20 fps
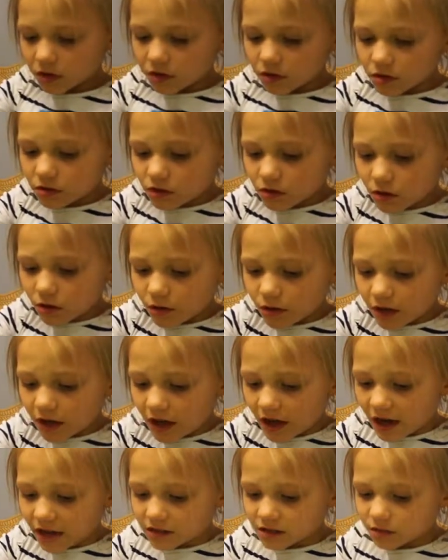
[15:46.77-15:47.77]
So it
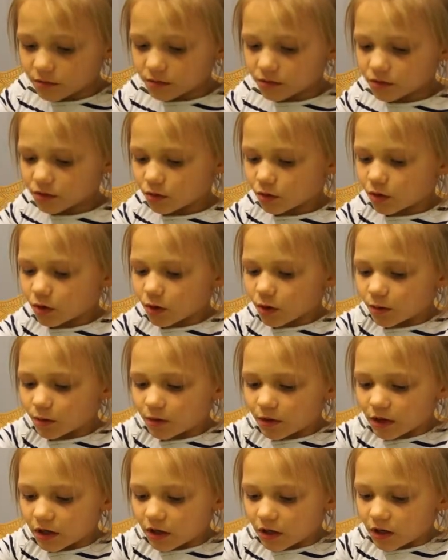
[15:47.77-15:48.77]
has absorbed
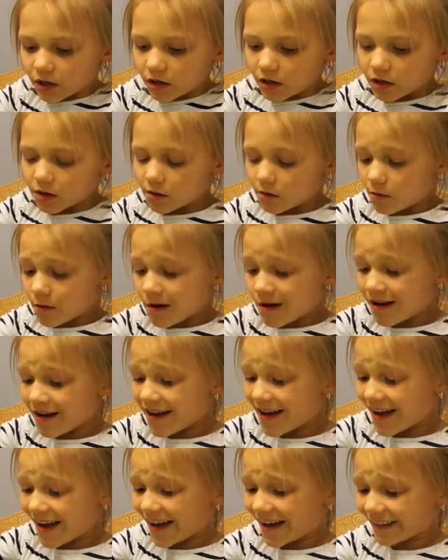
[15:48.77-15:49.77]

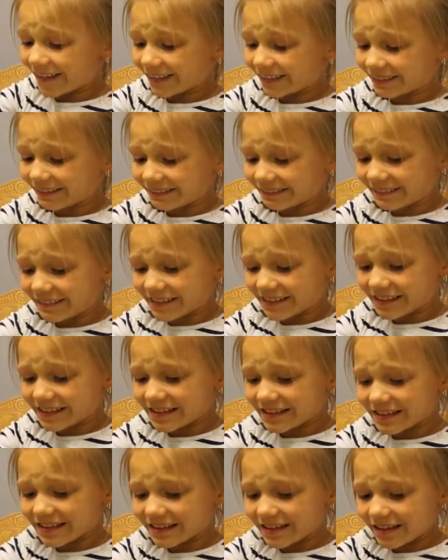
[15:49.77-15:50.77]
at
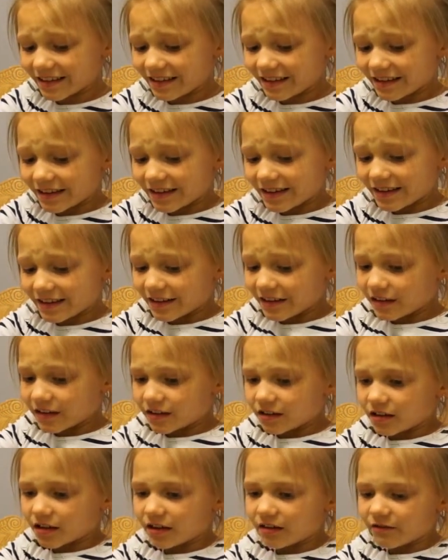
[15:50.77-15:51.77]
least,
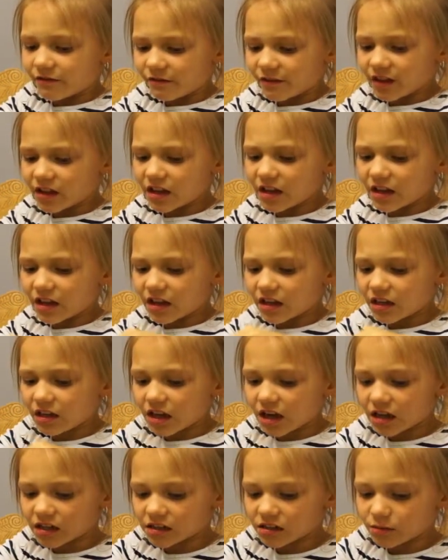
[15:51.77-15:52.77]
I feel like it
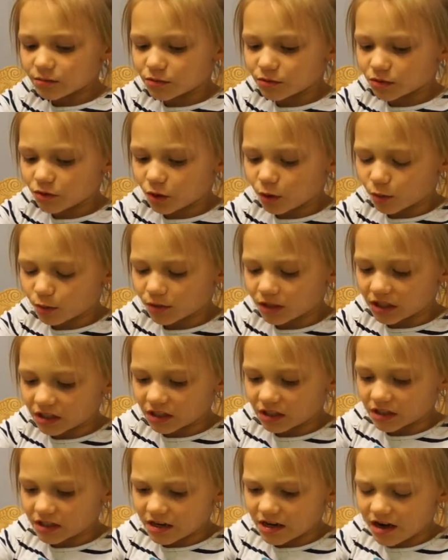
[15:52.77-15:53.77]
has absorbed
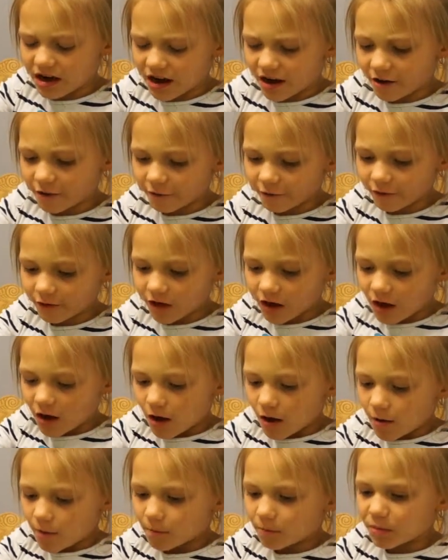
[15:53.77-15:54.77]
enough
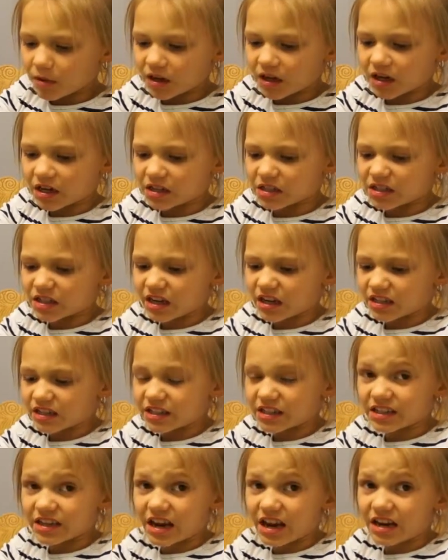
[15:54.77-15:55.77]
because I
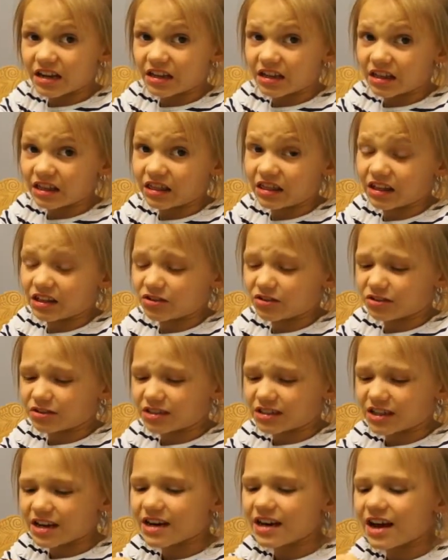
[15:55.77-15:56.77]
did add
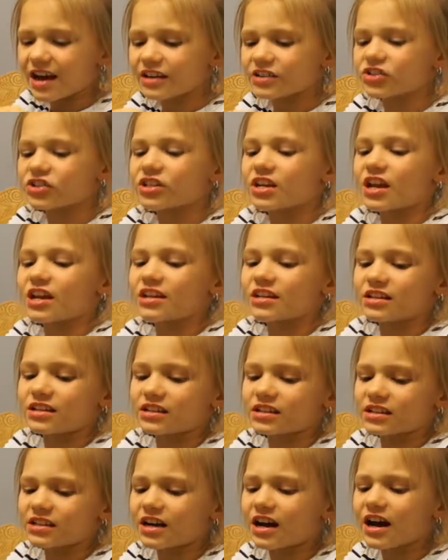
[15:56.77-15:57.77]
I just added a
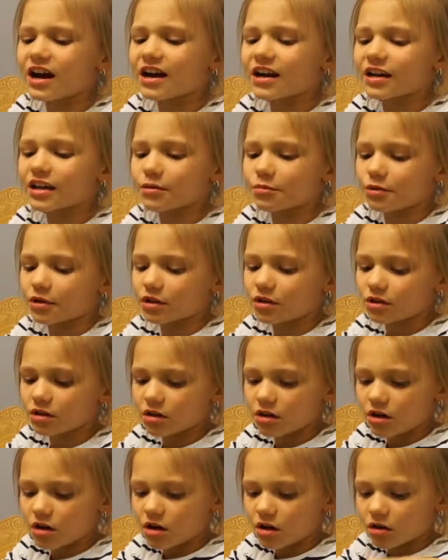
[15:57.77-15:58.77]
tiny bit
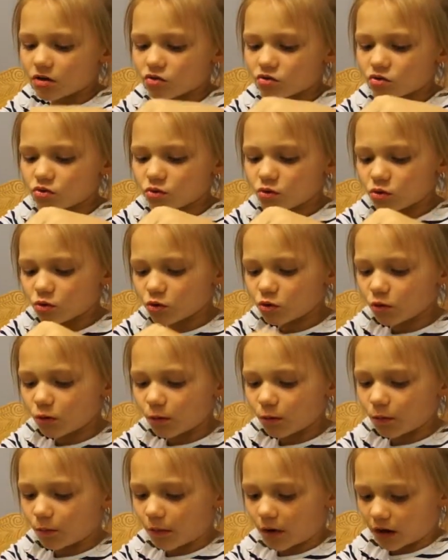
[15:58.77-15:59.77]

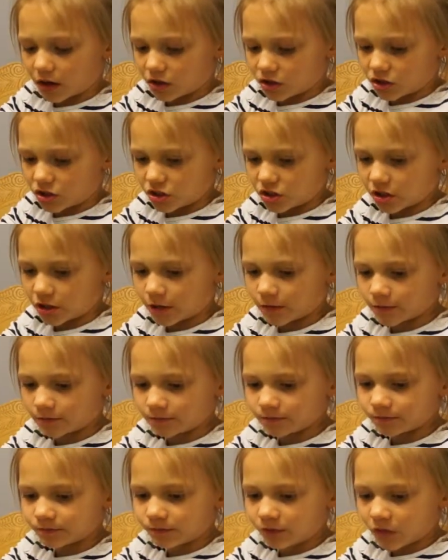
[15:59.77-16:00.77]
too much
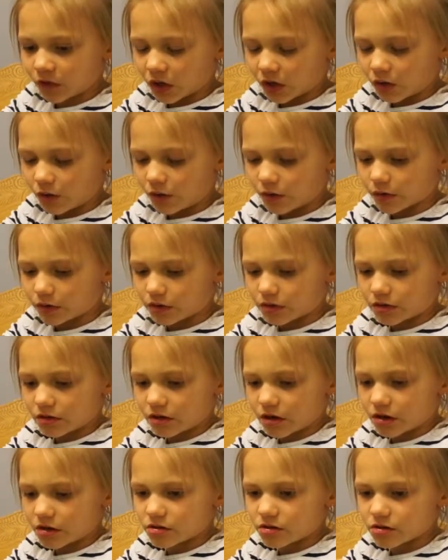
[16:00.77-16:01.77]

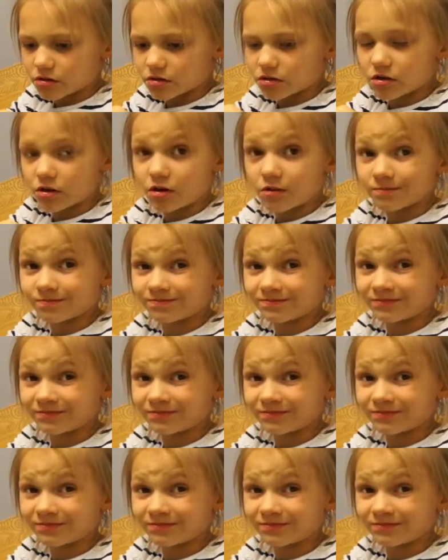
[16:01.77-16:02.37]
cornstarch, so.